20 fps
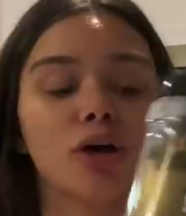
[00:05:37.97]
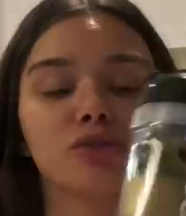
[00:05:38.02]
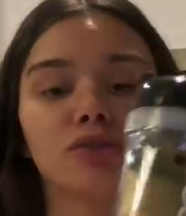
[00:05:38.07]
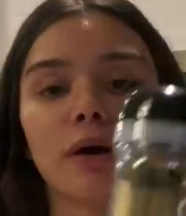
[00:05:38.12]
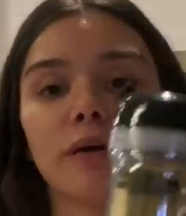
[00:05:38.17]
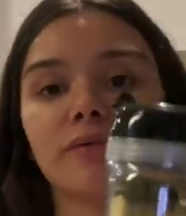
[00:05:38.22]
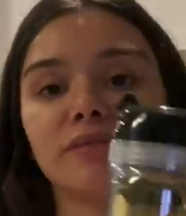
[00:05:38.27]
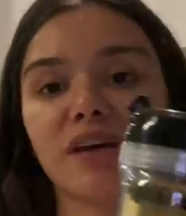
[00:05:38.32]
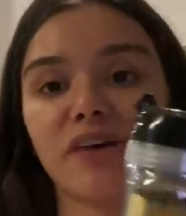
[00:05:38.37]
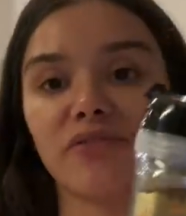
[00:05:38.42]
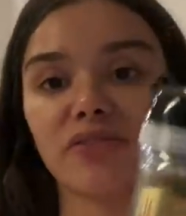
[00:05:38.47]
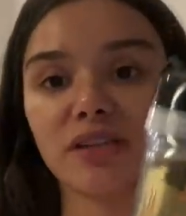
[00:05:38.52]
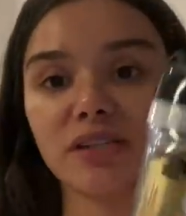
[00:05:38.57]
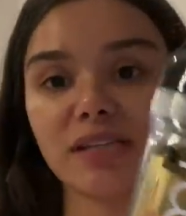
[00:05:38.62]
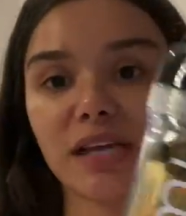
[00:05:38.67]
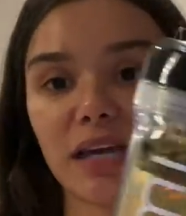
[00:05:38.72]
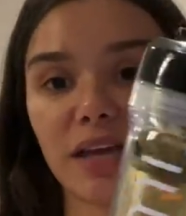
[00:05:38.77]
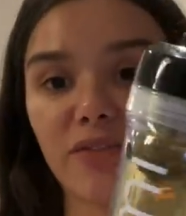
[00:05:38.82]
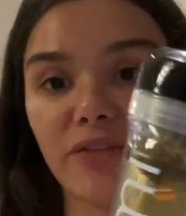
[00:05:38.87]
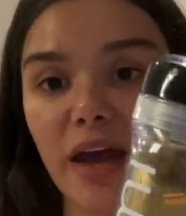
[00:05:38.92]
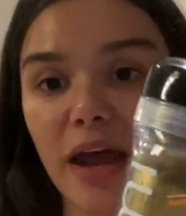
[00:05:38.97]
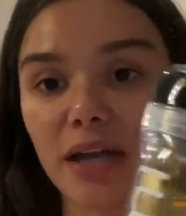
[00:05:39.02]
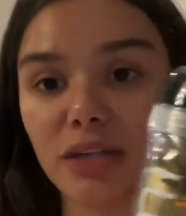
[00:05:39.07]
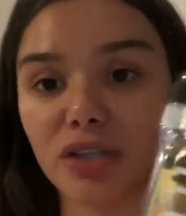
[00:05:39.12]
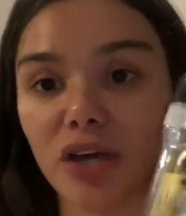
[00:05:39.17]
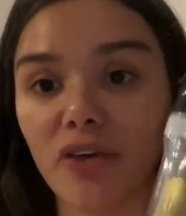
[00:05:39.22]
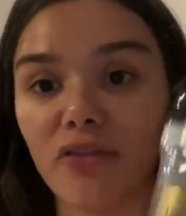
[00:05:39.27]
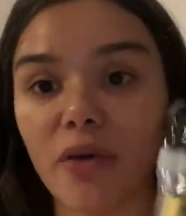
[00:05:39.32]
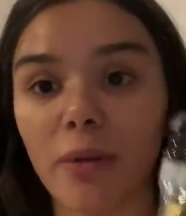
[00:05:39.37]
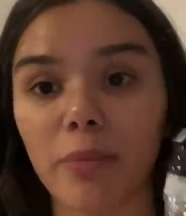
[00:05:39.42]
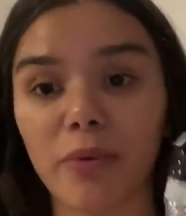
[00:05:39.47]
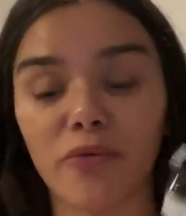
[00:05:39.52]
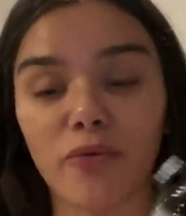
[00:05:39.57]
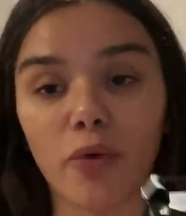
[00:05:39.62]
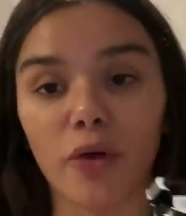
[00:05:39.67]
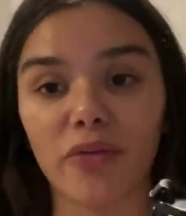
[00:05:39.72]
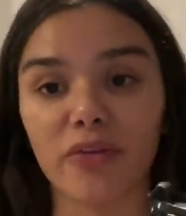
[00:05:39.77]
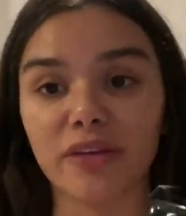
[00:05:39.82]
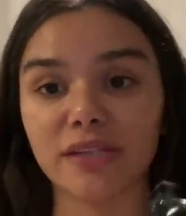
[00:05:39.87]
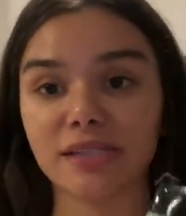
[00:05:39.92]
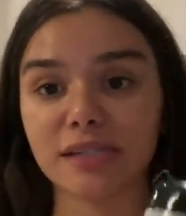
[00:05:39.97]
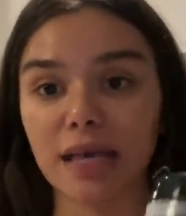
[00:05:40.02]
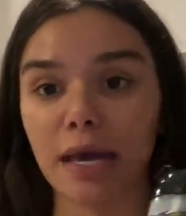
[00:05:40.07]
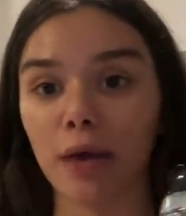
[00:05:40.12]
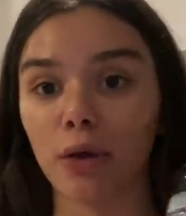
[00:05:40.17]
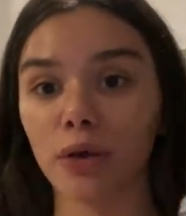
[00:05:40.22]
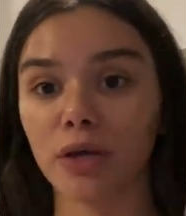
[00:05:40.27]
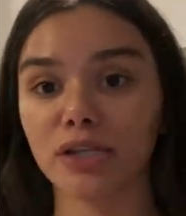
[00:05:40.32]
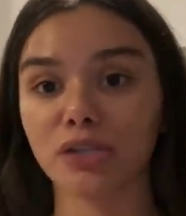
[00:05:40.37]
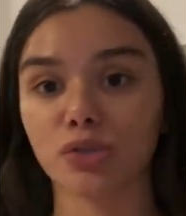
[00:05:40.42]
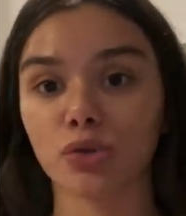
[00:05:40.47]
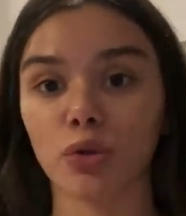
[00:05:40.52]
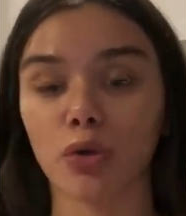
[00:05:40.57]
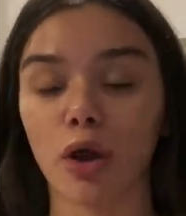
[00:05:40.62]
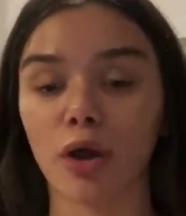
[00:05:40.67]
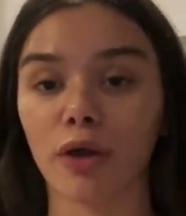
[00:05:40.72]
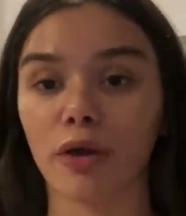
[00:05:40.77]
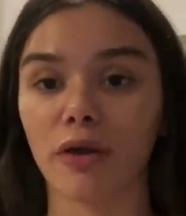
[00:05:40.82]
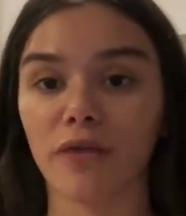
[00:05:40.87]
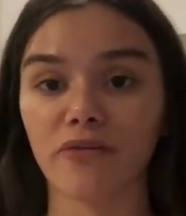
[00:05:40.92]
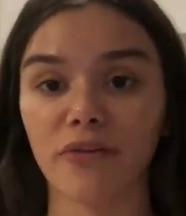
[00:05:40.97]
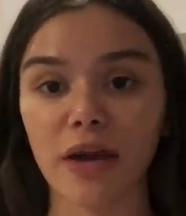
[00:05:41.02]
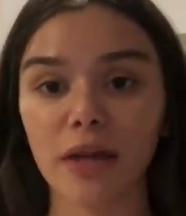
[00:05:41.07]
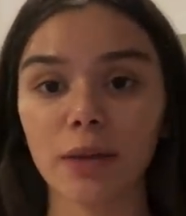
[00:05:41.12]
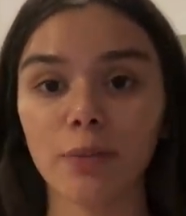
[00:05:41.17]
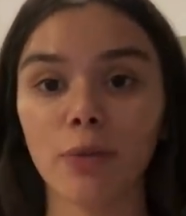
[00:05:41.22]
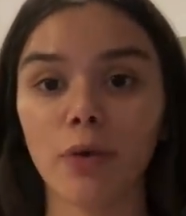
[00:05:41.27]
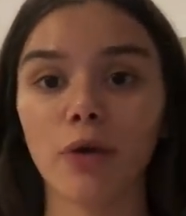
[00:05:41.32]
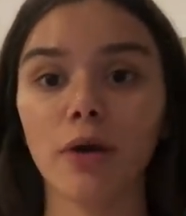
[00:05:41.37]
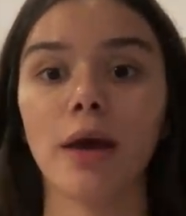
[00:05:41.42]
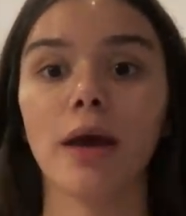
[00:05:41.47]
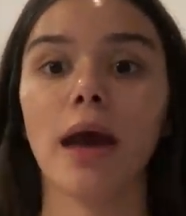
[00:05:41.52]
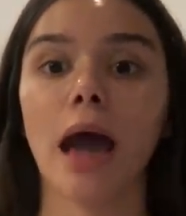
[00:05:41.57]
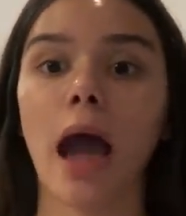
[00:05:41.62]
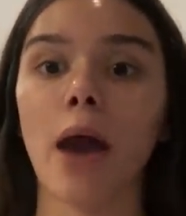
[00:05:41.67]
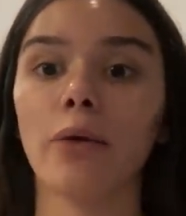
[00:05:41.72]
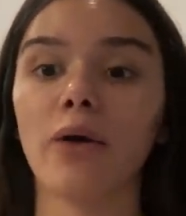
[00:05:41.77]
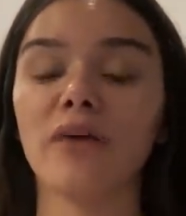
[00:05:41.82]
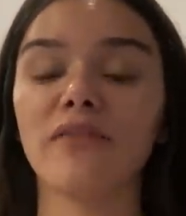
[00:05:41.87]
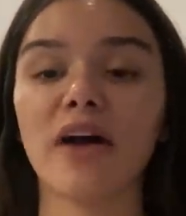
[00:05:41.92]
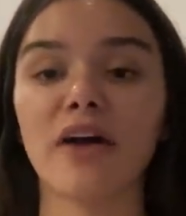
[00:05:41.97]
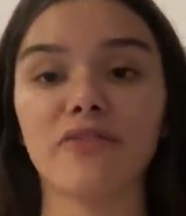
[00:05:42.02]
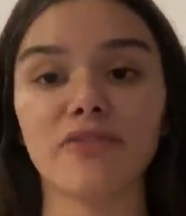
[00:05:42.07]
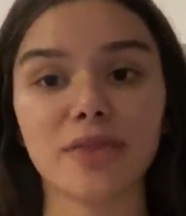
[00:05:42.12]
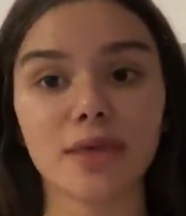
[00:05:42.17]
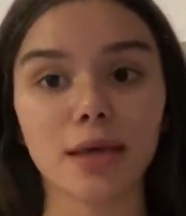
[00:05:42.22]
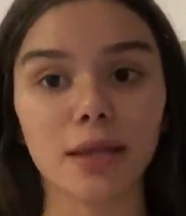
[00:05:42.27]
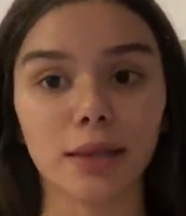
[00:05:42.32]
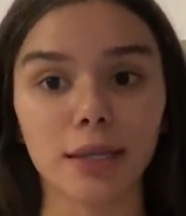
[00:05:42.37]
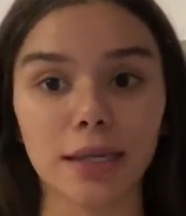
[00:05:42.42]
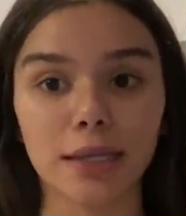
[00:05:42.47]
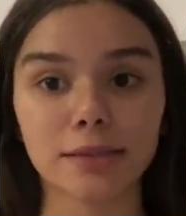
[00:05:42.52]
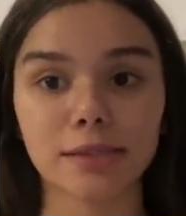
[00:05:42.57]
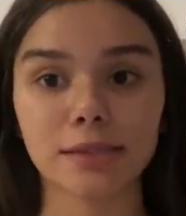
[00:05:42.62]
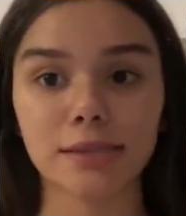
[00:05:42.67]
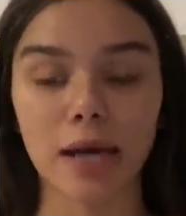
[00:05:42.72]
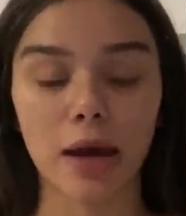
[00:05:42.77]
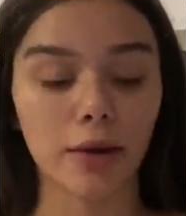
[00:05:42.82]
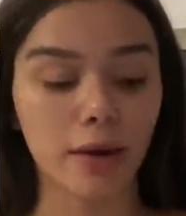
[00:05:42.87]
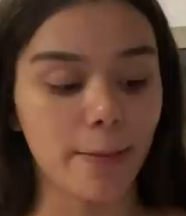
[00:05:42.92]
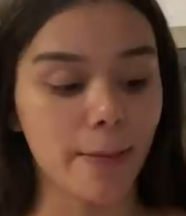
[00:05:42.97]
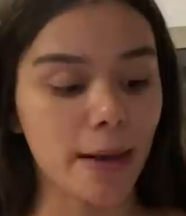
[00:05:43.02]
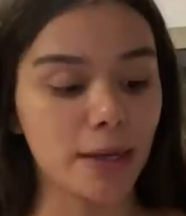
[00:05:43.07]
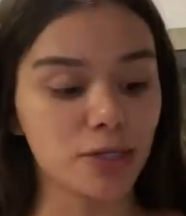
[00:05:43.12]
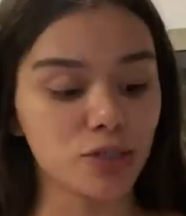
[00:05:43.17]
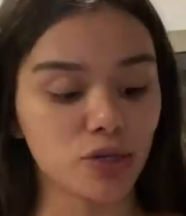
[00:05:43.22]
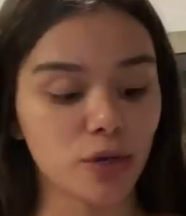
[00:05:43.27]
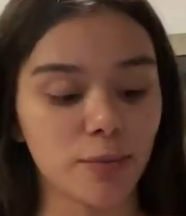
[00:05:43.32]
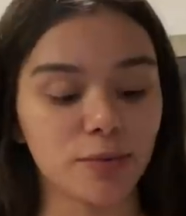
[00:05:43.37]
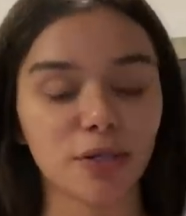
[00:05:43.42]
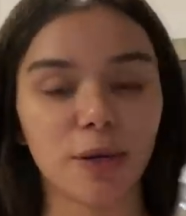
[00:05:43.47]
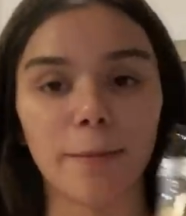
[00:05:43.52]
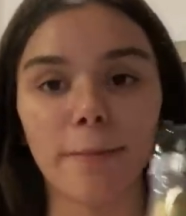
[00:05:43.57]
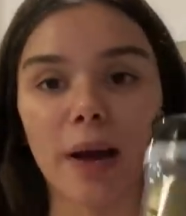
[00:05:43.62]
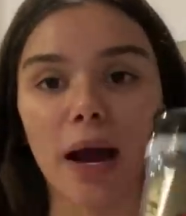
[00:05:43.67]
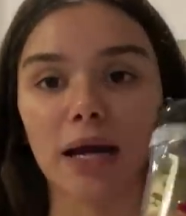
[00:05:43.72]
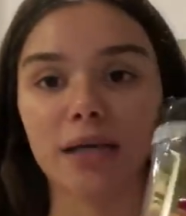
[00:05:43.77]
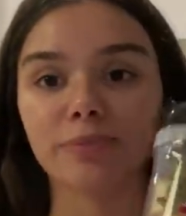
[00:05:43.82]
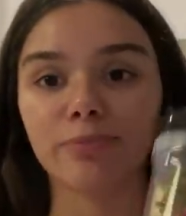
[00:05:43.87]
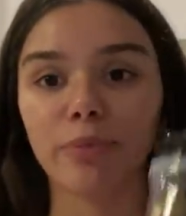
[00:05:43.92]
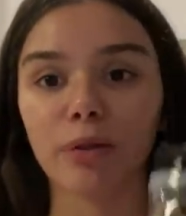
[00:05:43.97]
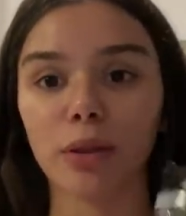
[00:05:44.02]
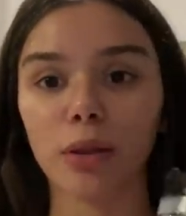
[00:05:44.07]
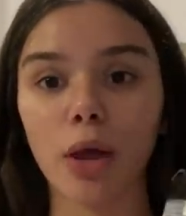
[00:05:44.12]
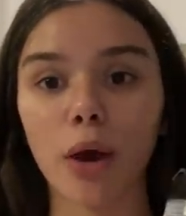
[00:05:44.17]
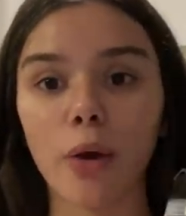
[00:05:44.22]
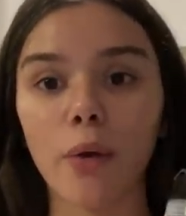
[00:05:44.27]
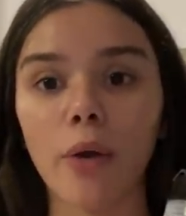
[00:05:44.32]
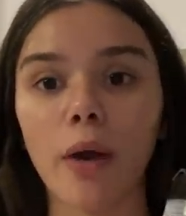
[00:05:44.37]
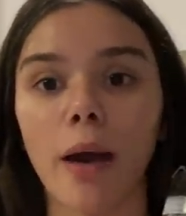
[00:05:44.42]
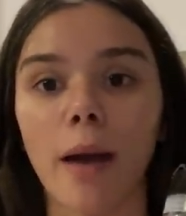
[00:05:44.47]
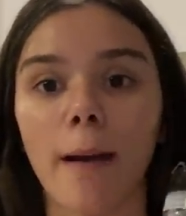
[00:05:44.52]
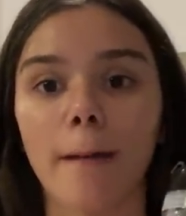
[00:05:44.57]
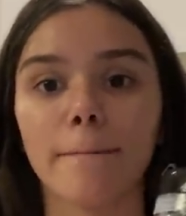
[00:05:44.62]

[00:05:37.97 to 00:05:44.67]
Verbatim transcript: So I would definitely take advantage of it before the sale is no longer available. I will have everything linked down in my description box below.